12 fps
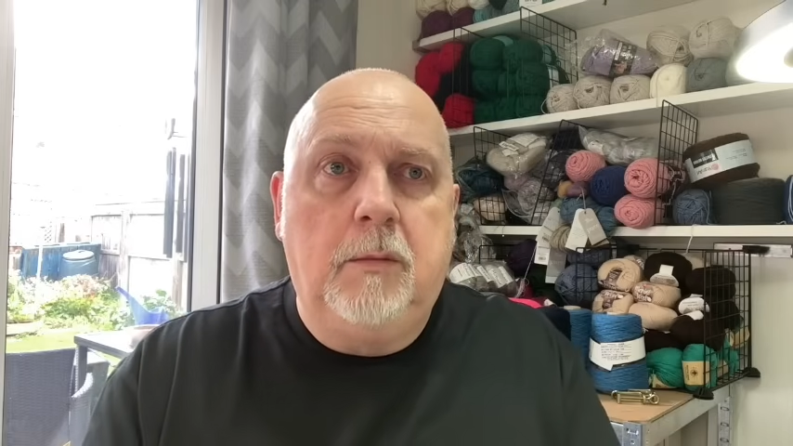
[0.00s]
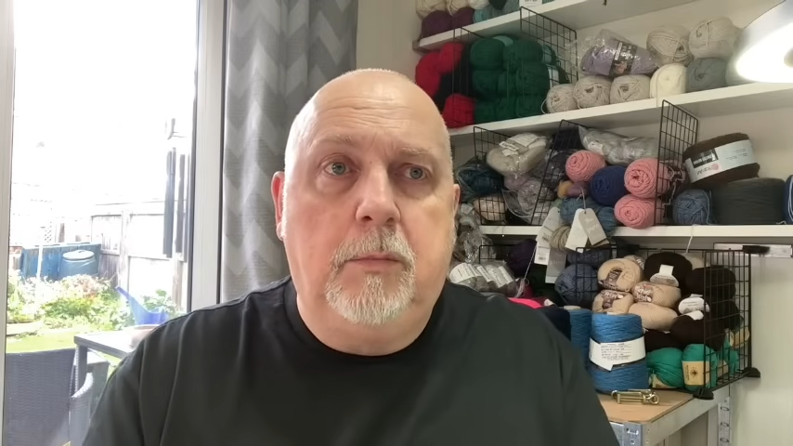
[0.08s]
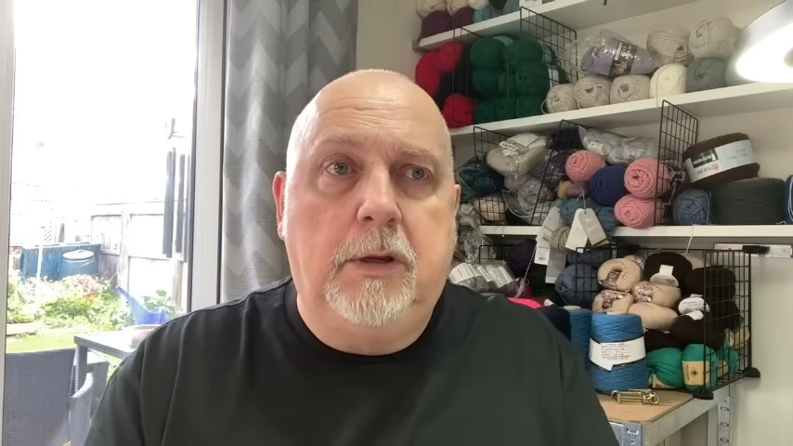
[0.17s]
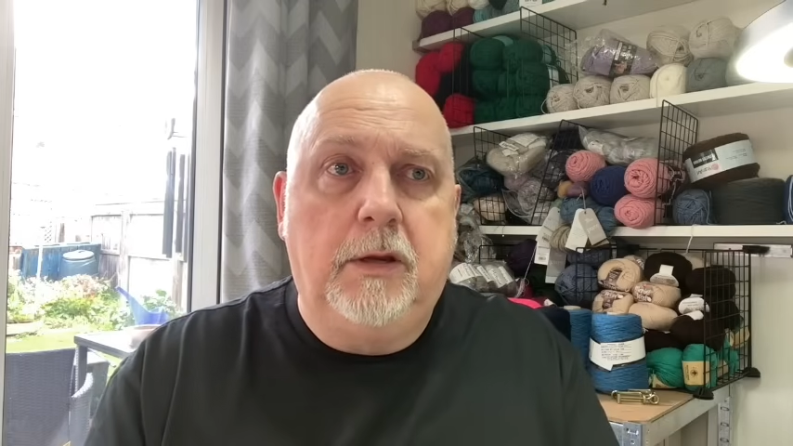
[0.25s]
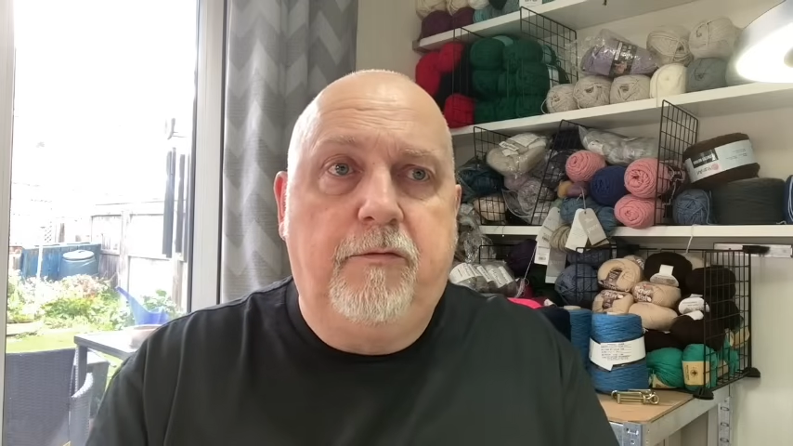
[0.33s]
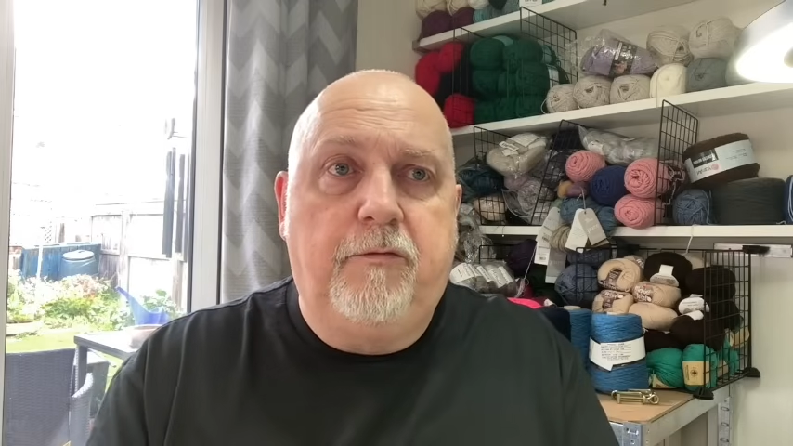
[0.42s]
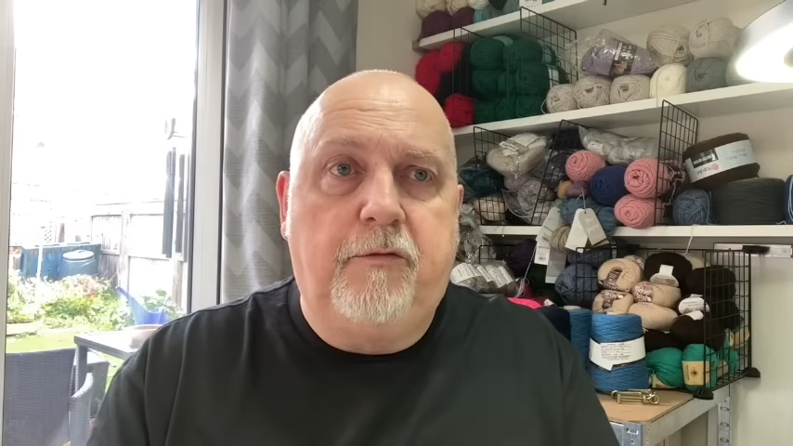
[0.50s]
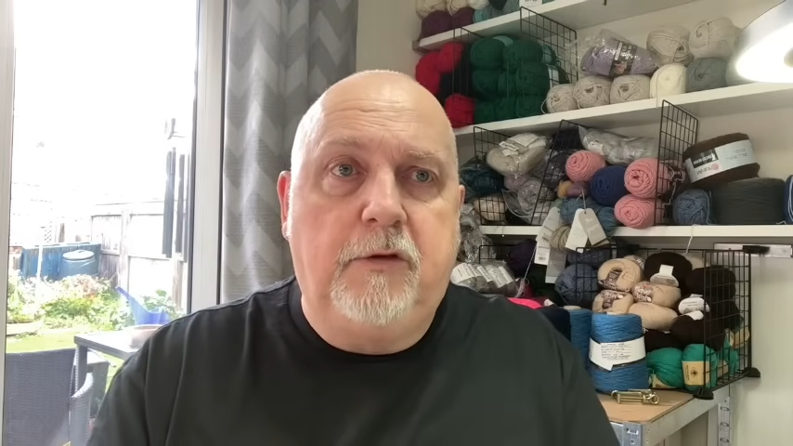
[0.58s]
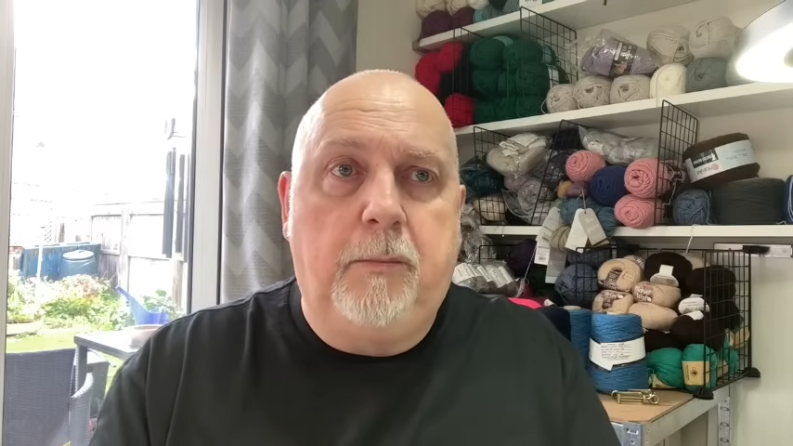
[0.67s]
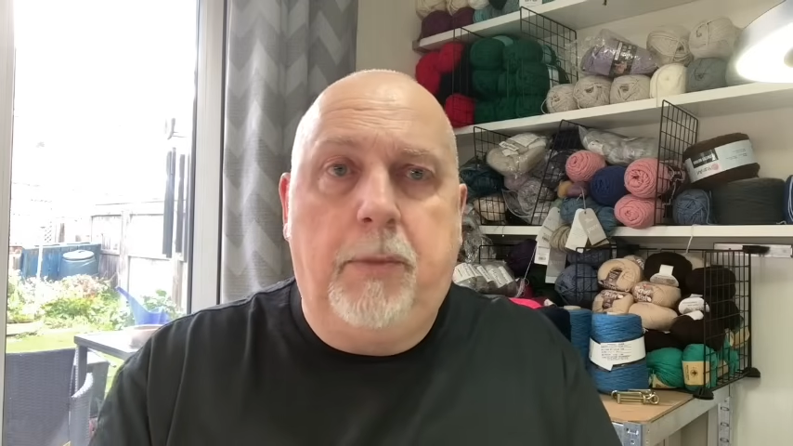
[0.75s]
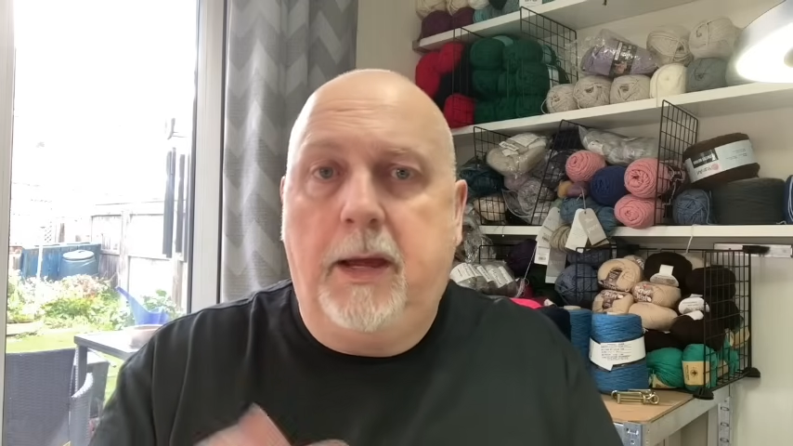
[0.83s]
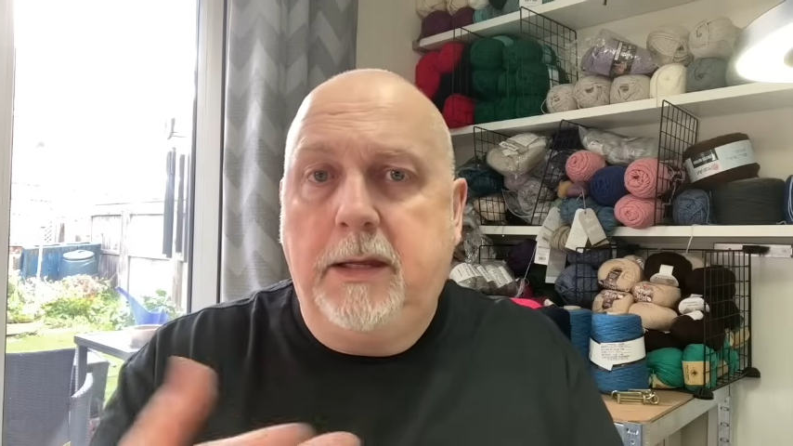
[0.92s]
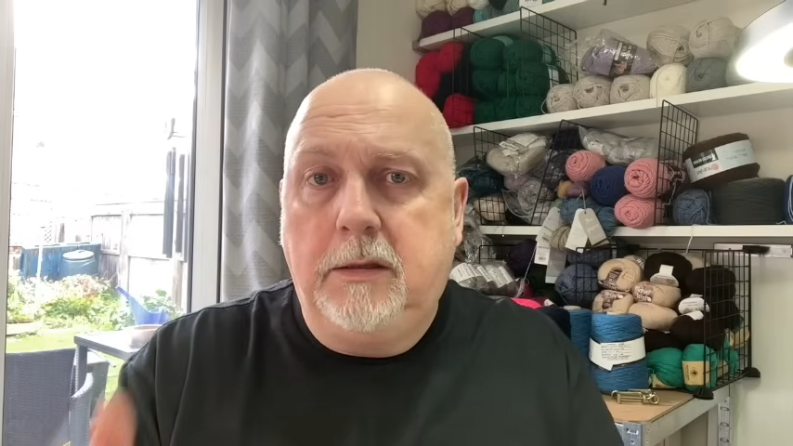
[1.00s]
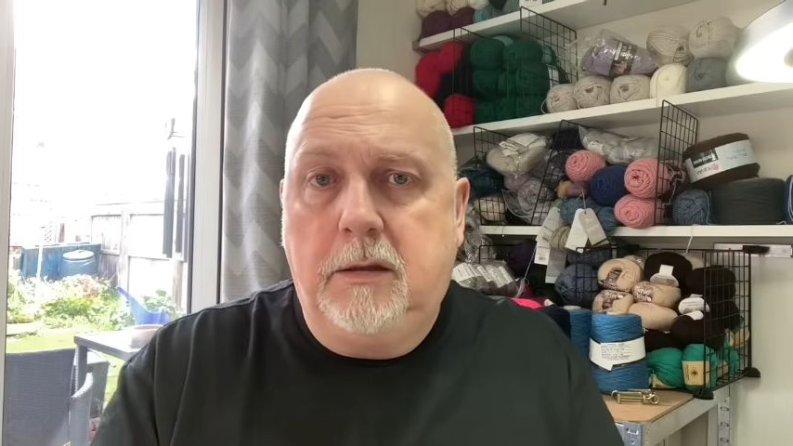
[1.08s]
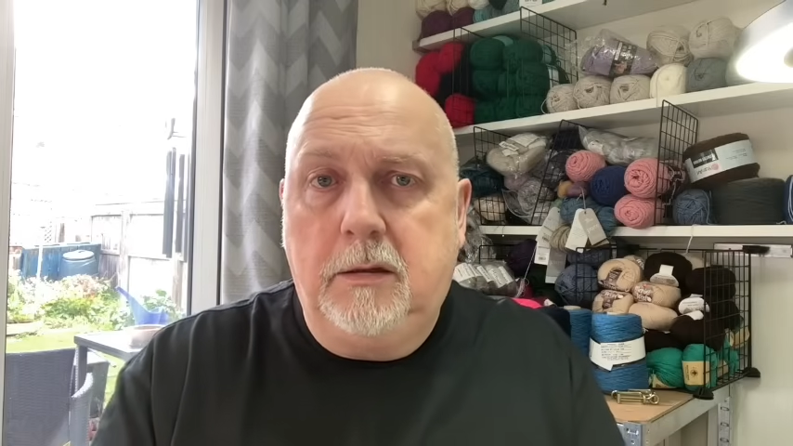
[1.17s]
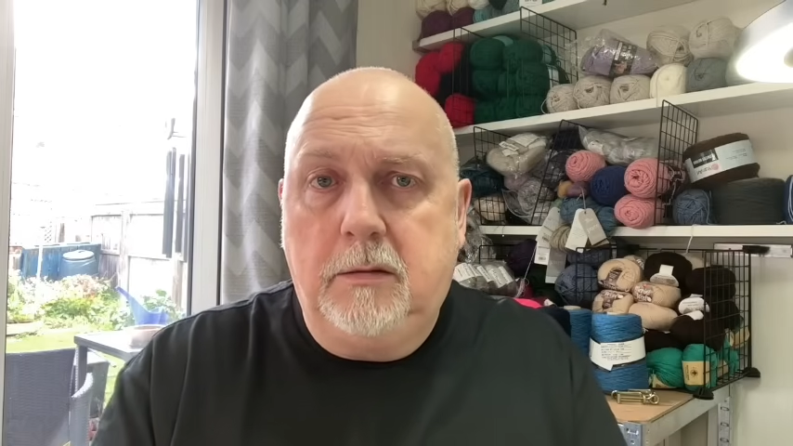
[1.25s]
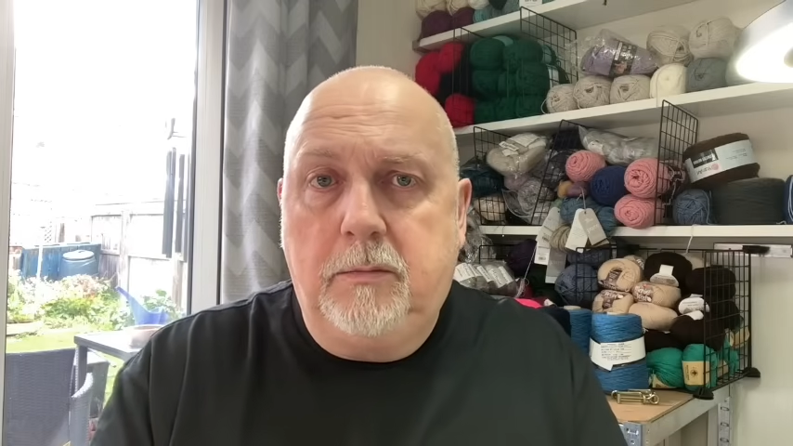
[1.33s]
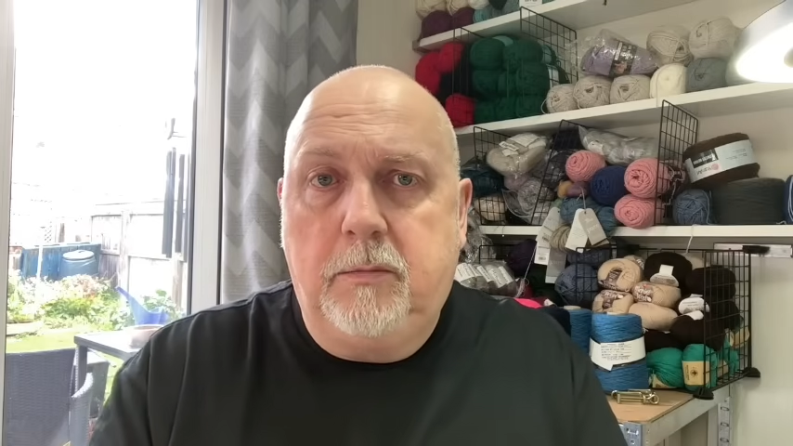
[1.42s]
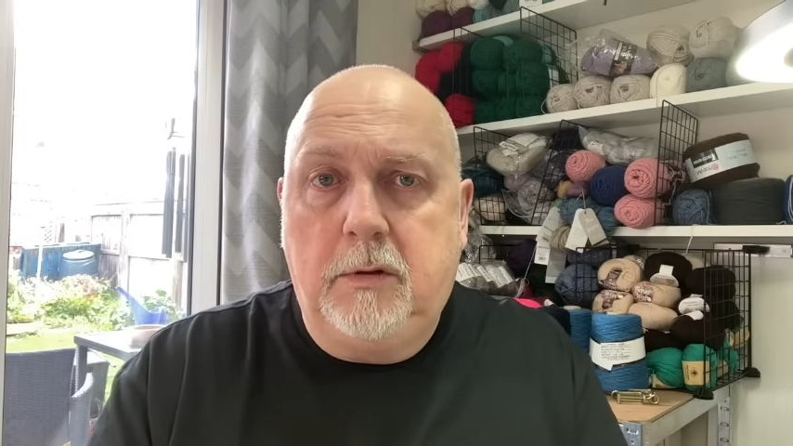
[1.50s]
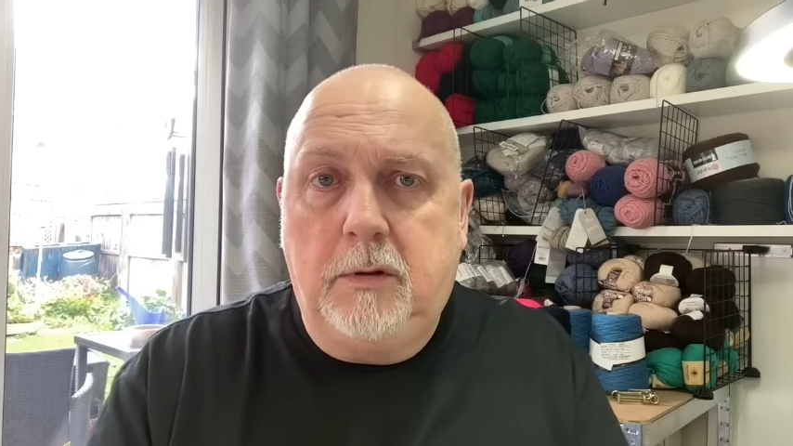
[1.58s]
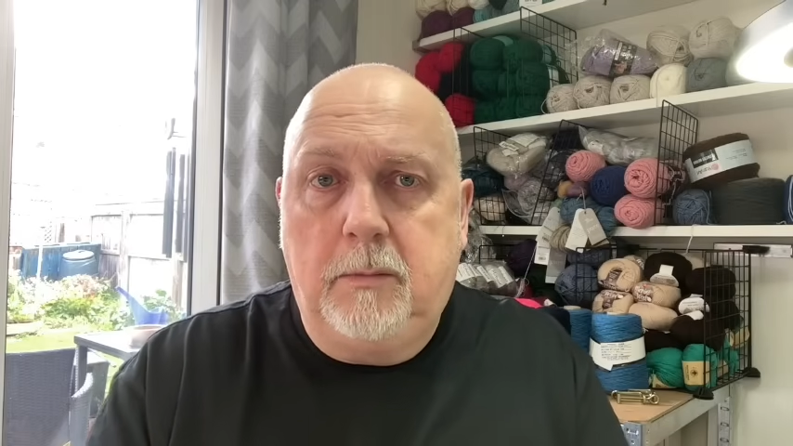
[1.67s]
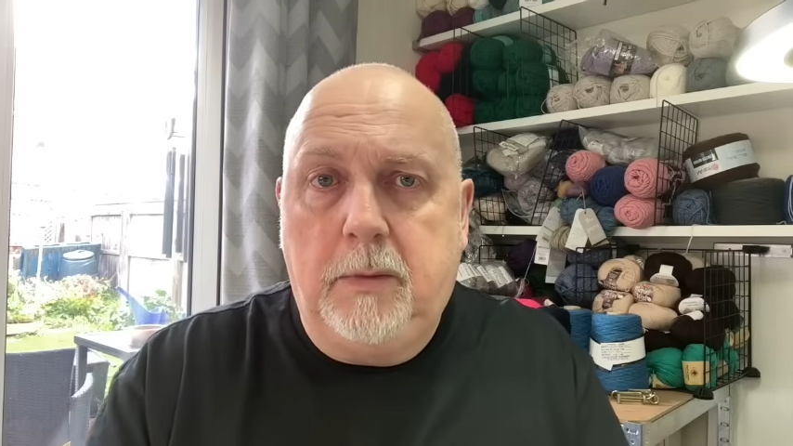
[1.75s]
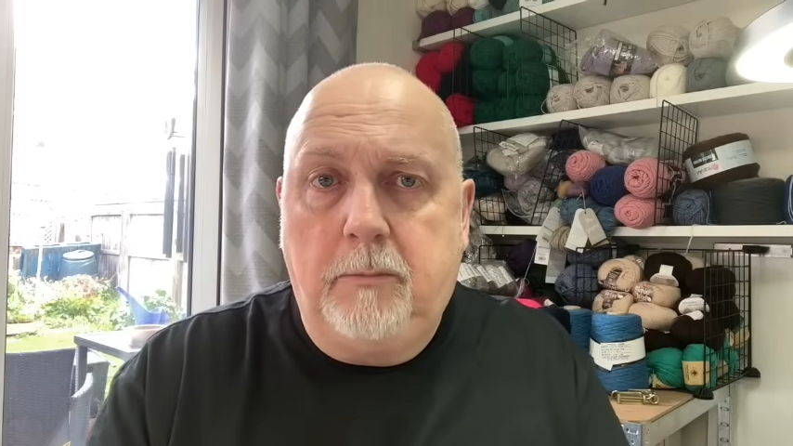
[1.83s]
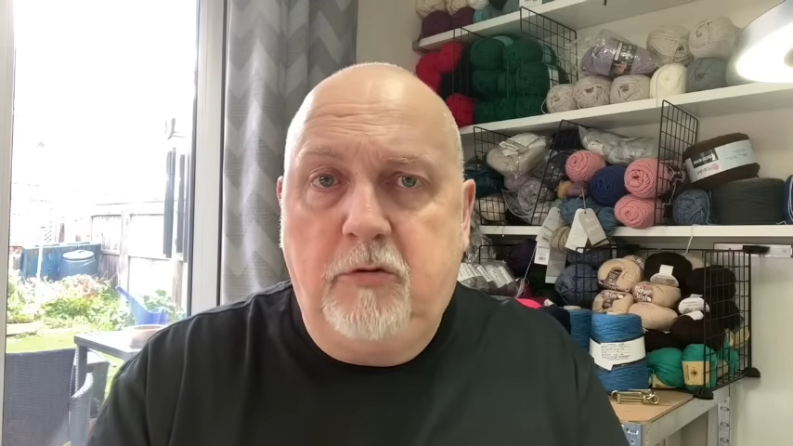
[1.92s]
But if you pay the
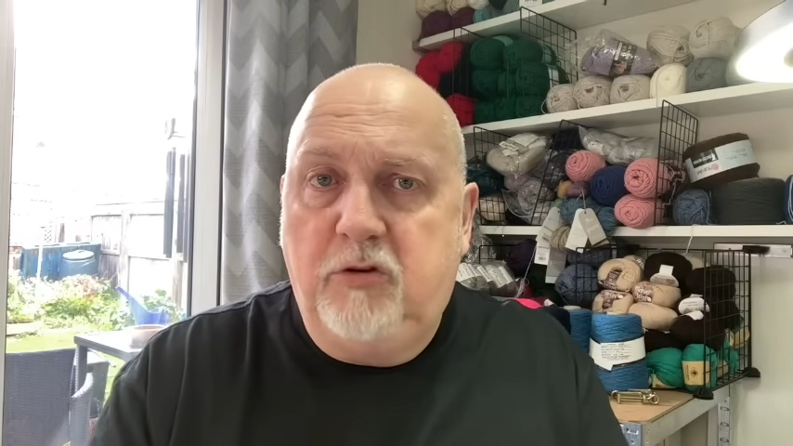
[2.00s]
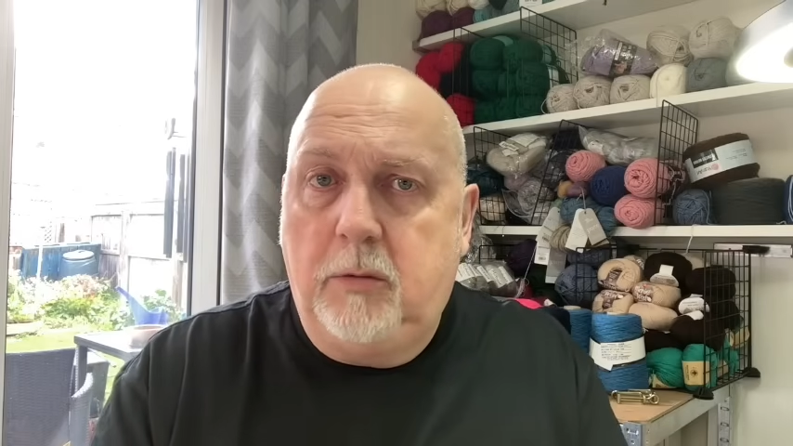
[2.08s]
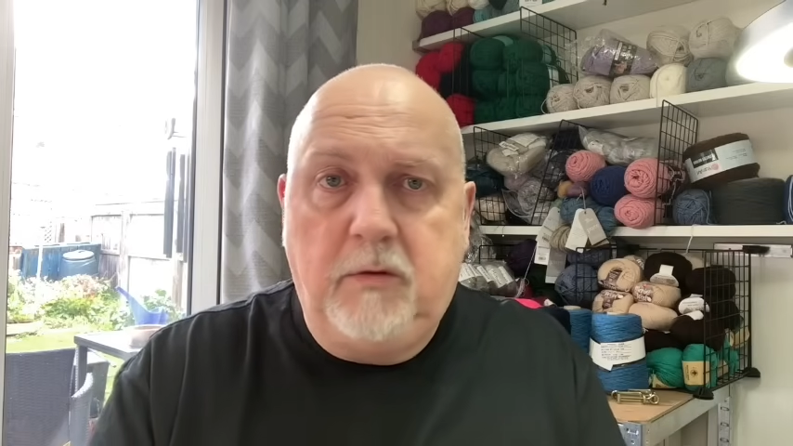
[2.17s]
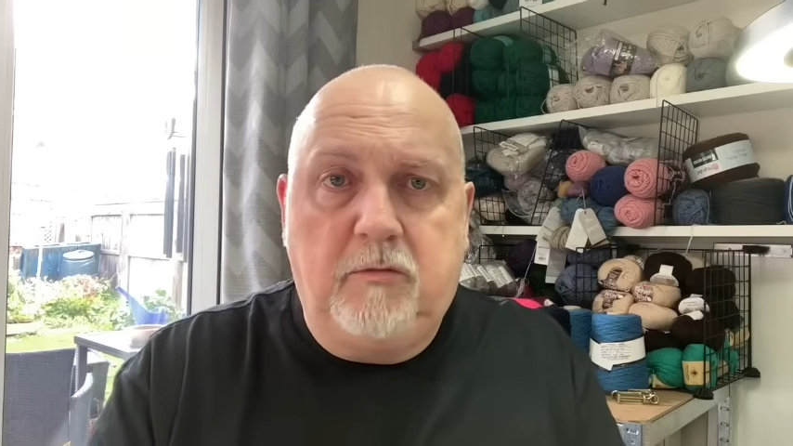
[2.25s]
membership,